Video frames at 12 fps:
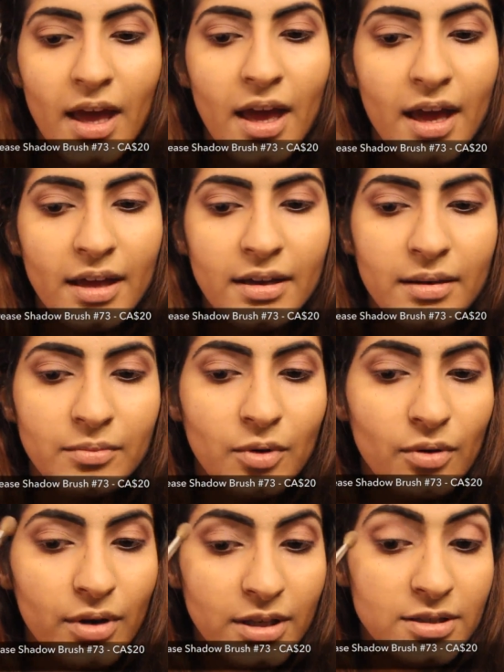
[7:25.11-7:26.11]
and I'm
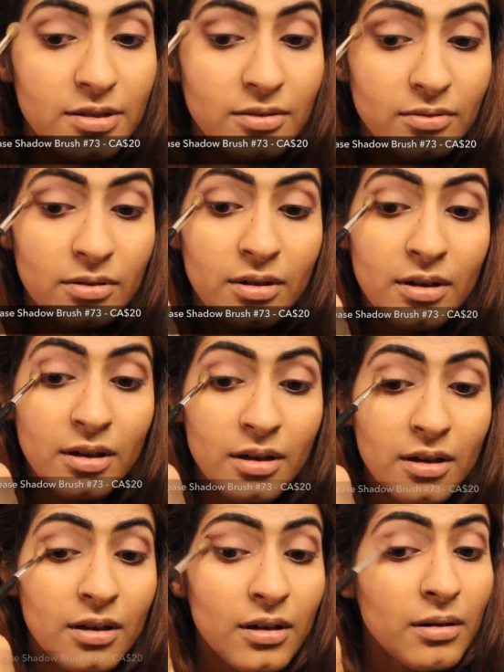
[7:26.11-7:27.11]
going to
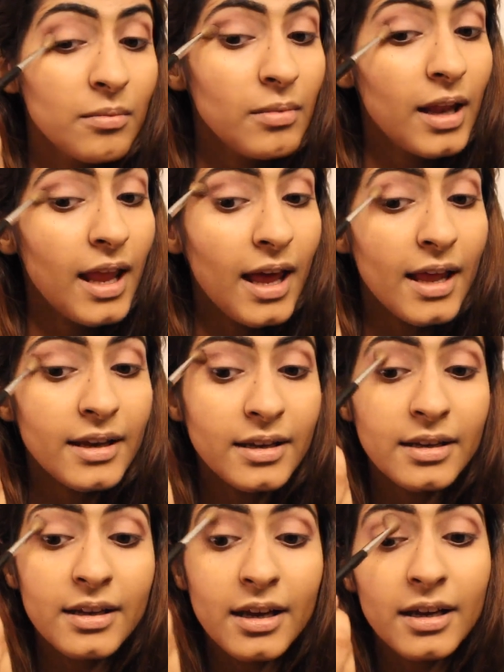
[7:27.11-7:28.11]

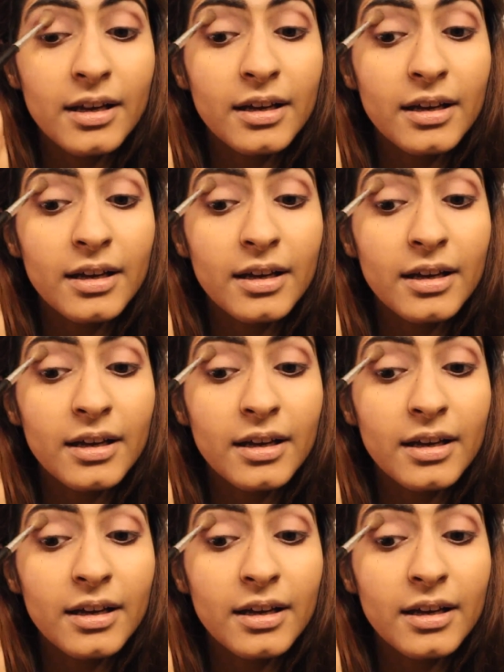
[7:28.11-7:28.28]
blend.